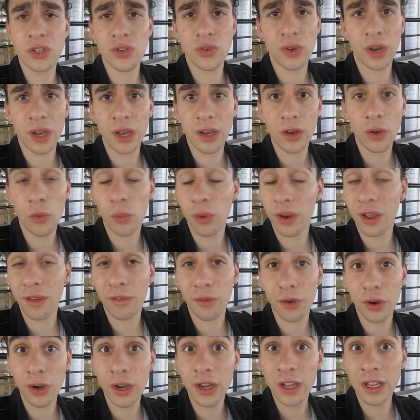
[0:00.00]
train, or
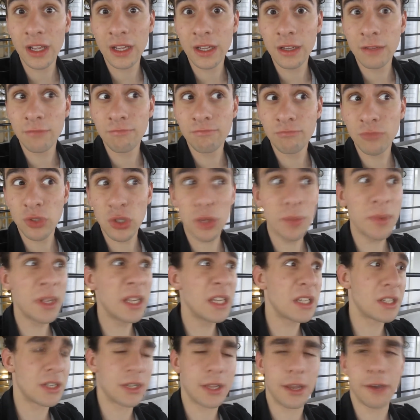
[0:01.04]
whatever, 2
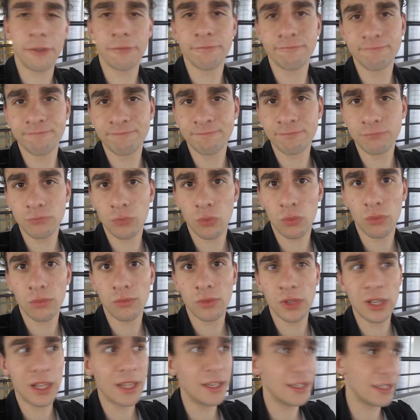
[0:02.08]
minutes ago?
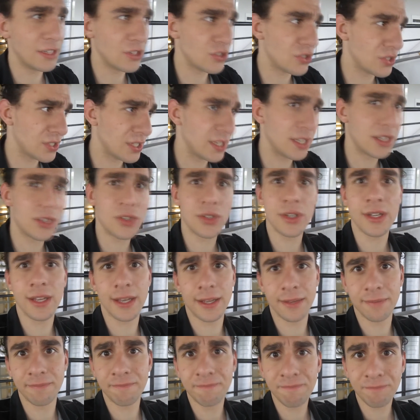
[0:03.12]
Well, I just did
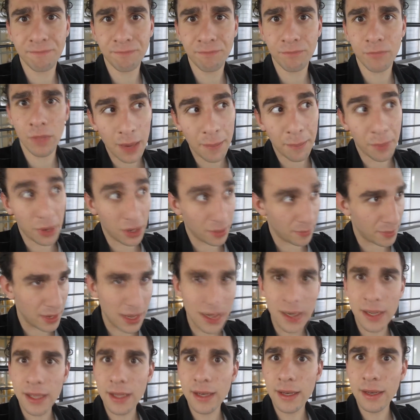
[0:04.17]
today. But I
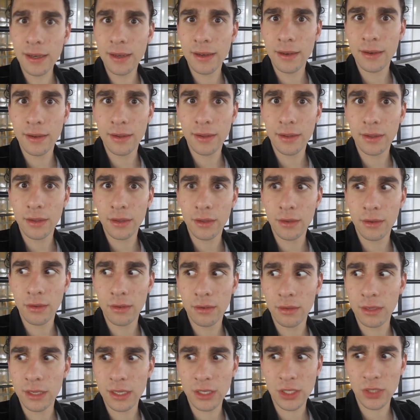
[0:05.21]
made it.
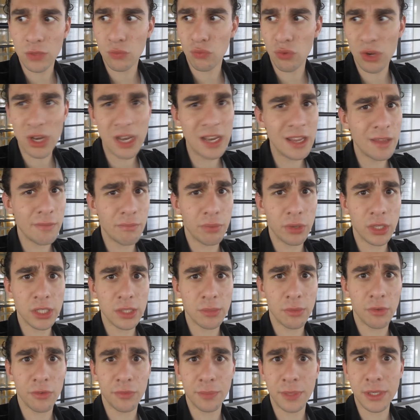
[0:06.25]
It's really
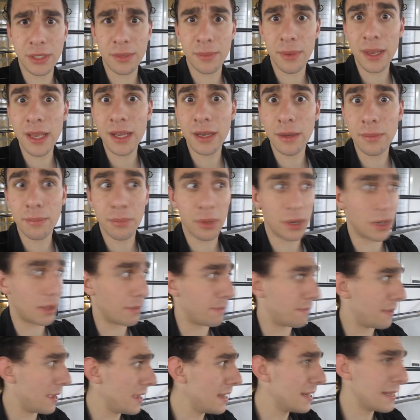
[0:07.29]
impossible for me to make it, but I
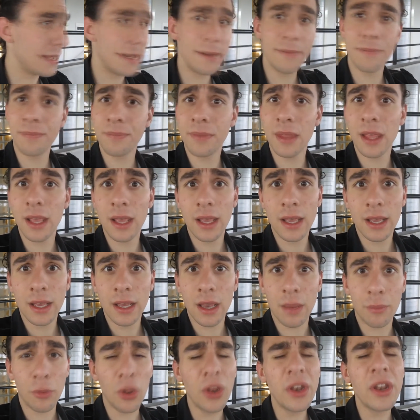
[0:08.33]
made it.
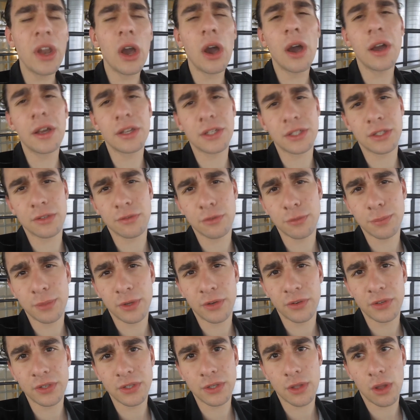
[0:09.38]
I'm not in the highest of
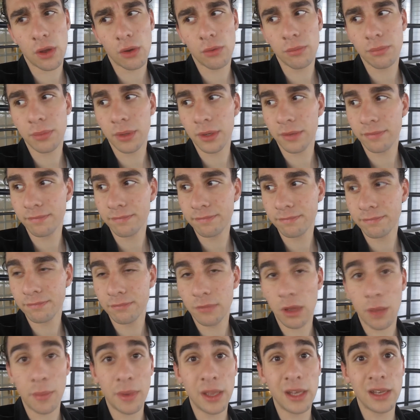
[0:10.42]
spirits, though, but
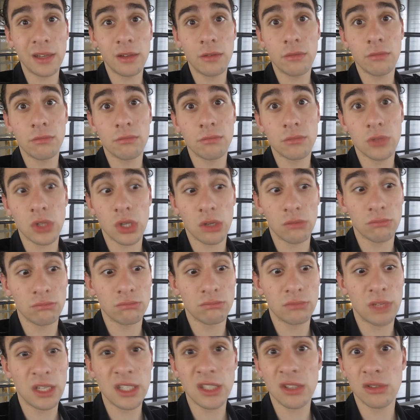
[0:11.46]
I made it, so
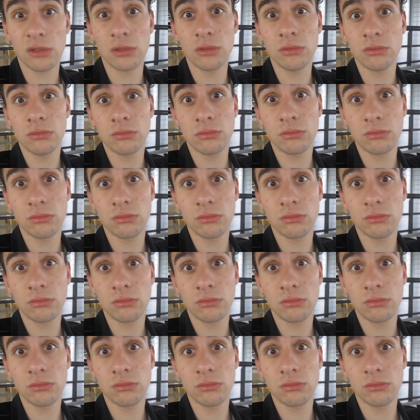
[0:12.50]
that's cool.